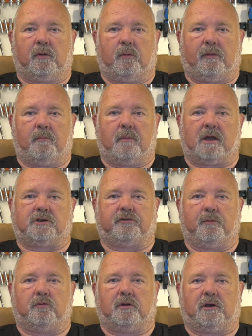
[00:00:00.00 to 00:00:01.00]
with a much
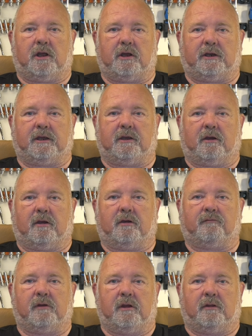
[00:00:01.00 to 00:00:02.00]
smaller learning
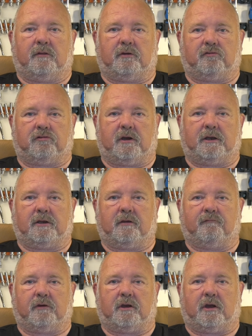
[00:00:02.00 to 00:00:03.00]
curve than trying to
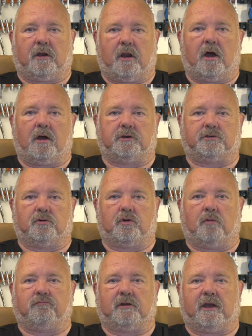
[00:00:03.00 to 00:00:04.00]
convert a large or
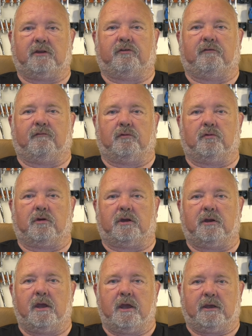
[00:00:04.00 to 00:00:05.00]
comprehensive
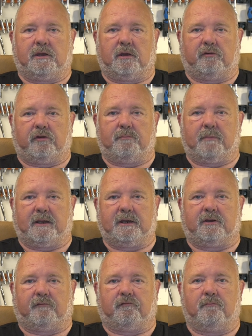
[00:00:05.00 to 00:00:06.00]
organ using
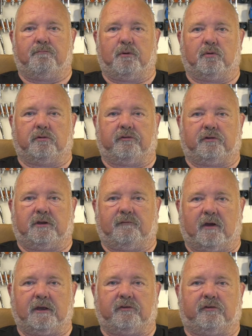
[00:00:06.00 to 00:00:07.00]
many different boards and
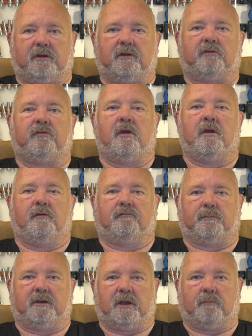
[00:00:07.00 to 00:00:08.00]
devices
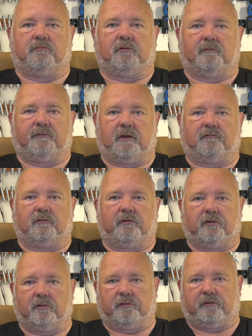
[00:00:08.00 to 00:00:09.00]
from a number of different
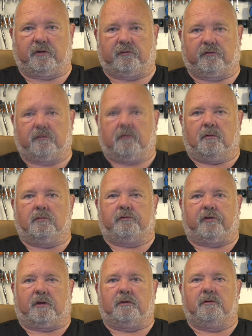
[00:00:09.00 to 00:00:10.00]
sources.
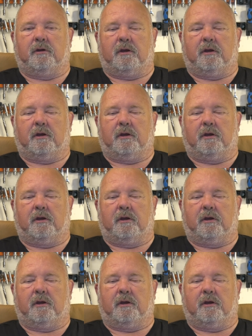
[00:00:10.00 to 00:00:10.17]
Also,